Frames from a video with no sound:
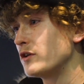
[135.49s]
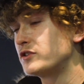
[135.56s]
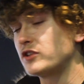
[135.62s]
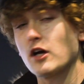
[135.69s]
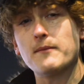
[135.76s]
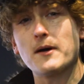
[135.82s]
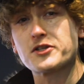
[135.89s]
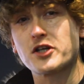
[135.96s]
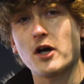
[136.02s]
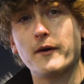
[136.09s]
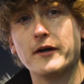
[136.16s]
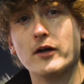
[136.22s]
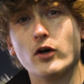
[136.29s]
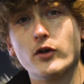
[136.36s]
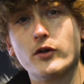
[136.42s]
so much
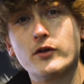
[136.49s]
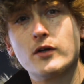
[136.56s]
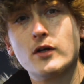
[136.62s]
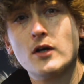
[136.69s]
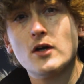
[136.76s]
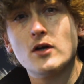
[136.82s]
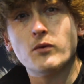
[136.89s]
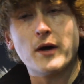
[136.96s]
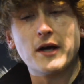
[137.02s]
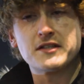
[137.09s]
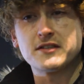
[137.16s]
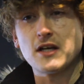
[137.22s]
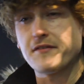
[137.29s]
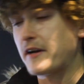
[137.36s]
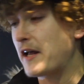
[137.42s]
going on, where
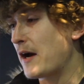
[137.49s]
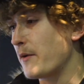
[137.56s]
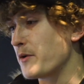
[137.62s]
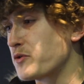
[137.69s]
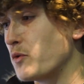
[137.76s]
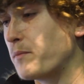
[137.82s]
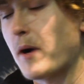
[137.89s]
7 hours will